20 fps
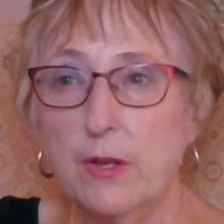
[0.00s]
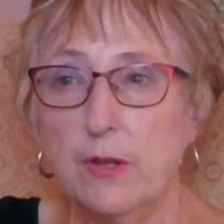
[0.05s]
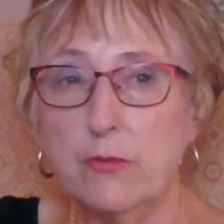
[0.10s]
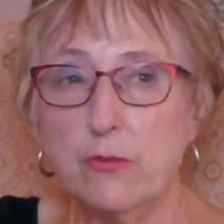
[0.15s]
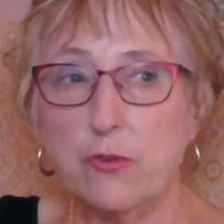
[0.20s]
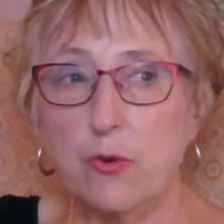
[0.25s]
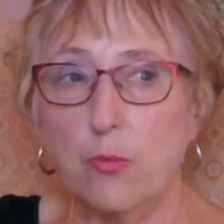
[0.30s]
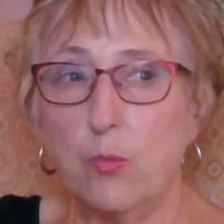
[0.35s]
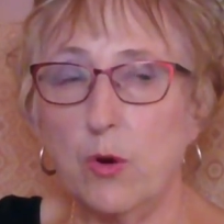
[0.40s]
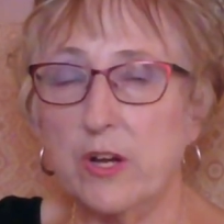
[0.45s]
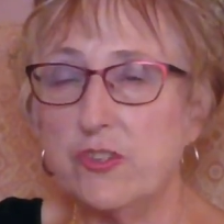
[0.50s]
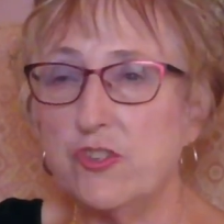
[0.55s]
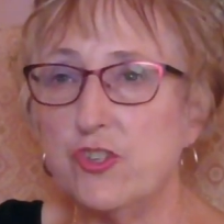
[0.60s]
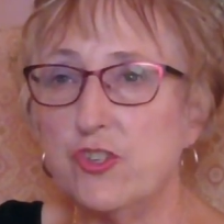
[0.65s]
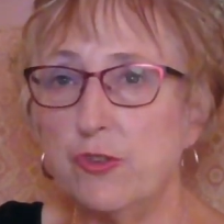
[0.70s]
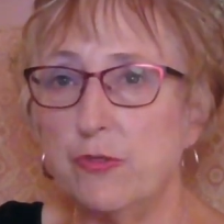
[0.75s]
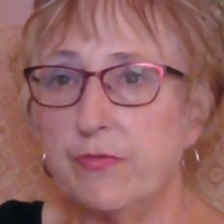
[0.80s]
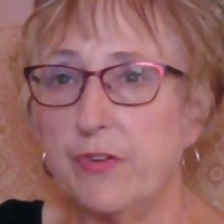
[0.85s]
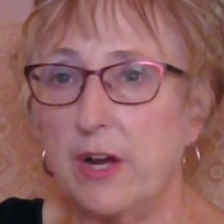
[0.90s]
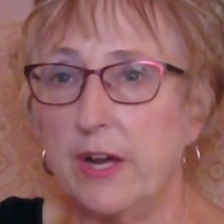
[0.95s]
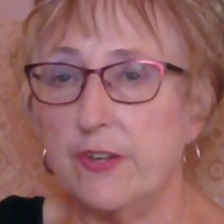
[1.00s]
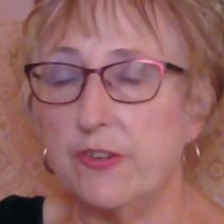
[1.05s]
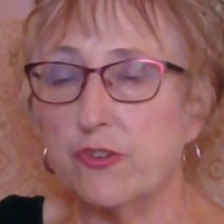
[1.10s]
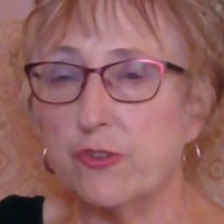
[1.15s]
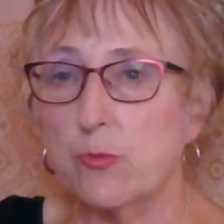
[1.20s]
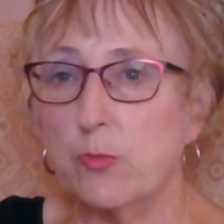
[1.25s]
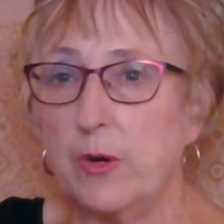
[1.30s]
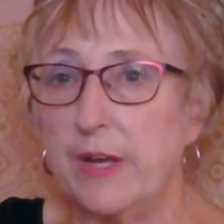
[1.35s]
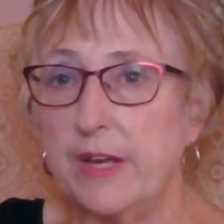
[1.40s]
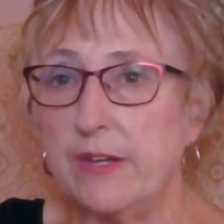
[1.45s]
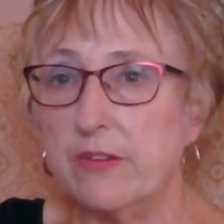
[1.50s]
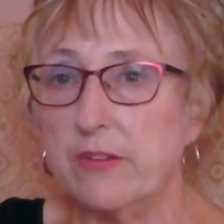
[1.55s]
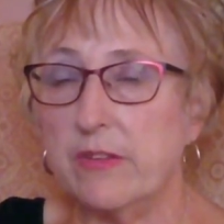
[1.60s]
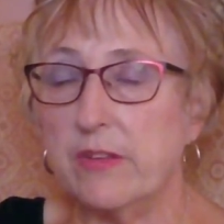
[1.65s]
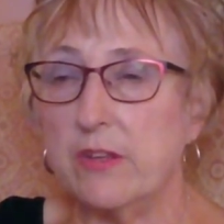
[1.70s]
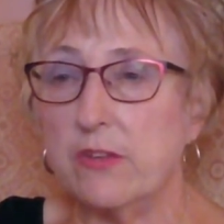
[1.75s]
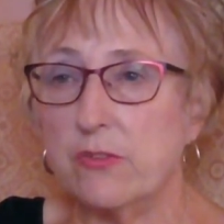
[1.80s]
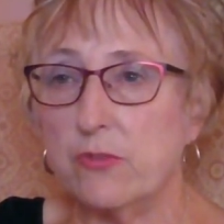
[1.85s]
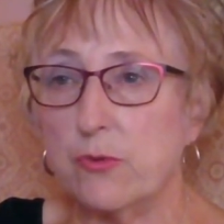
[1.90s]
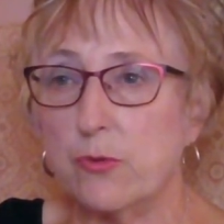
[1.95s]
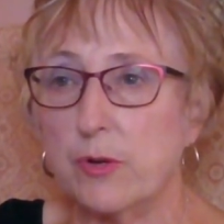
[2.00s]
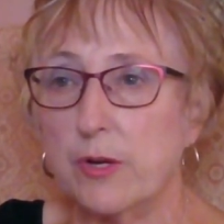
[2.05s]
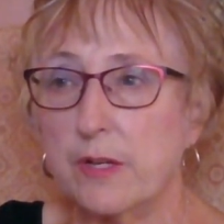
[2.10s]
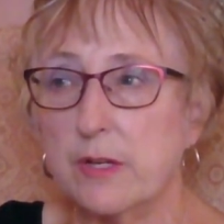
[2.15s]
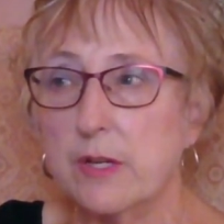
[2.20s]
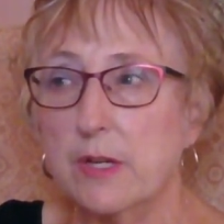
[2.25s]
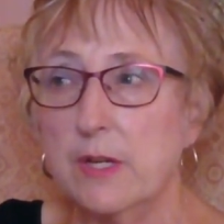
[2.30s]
So once you find your way to the historic